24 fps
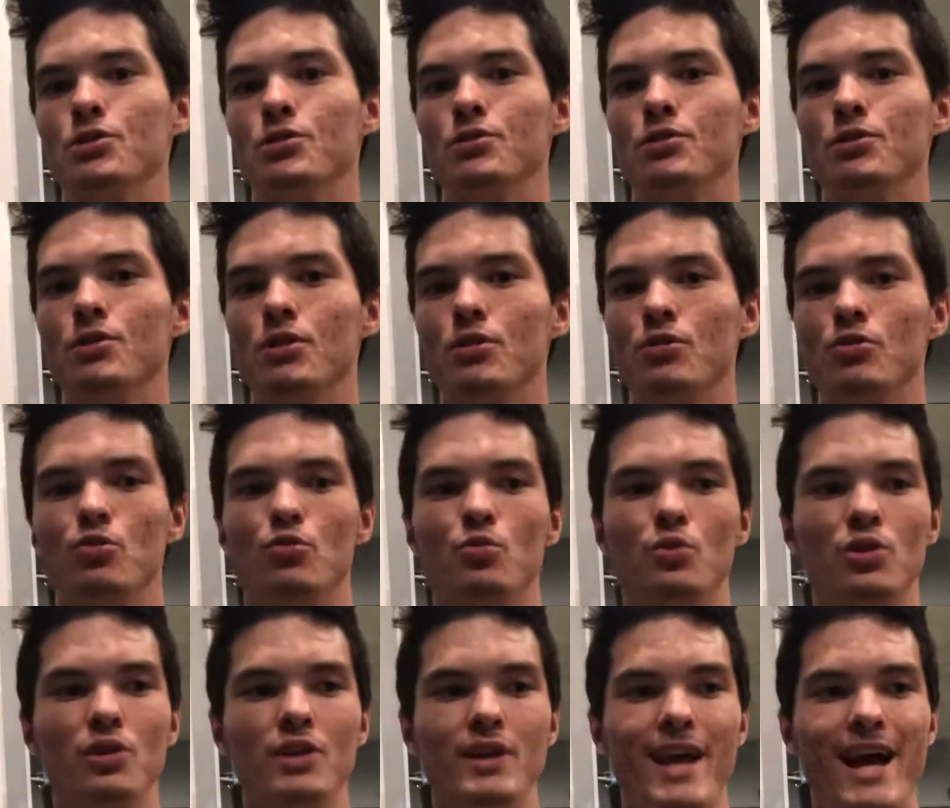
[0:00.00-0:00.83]
You know, you
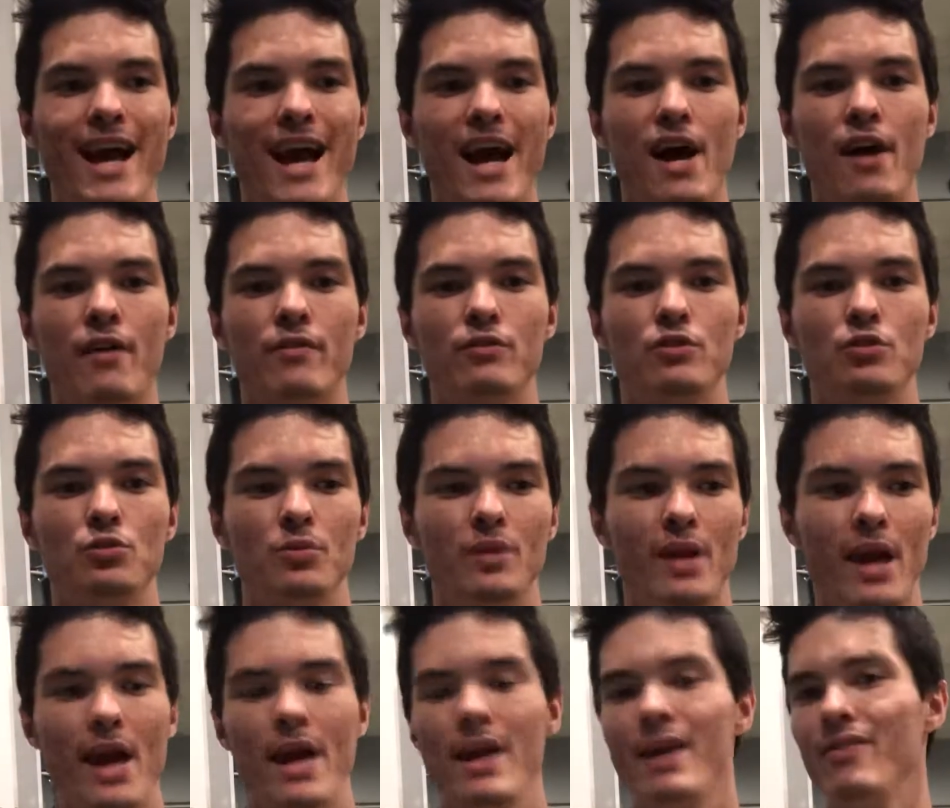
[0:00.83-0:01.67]
really have to
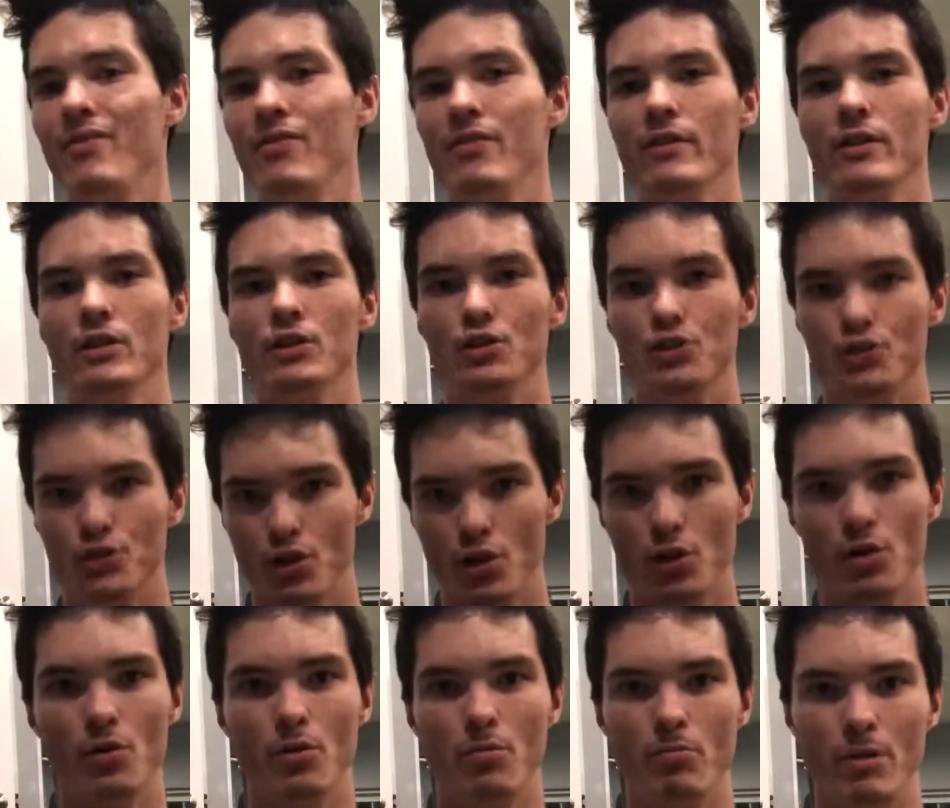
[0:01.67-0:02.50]
get in the zone.